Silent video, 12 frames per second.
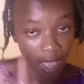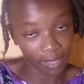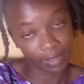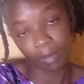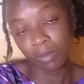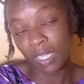
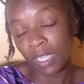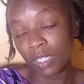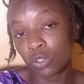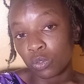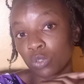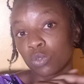Something
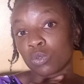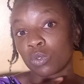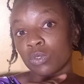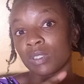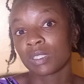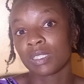else you want to
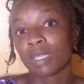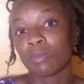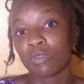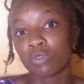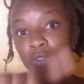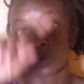consider
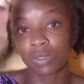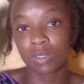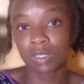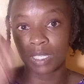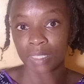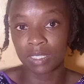before
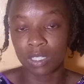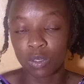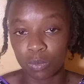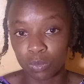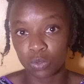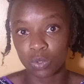starting
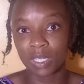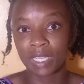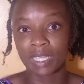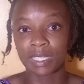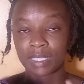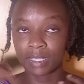
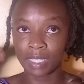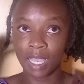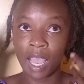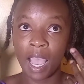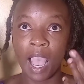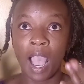homeschooling is
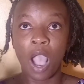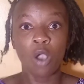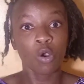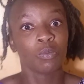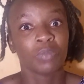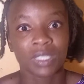how
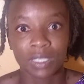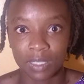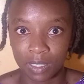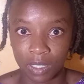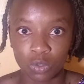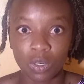competent are you?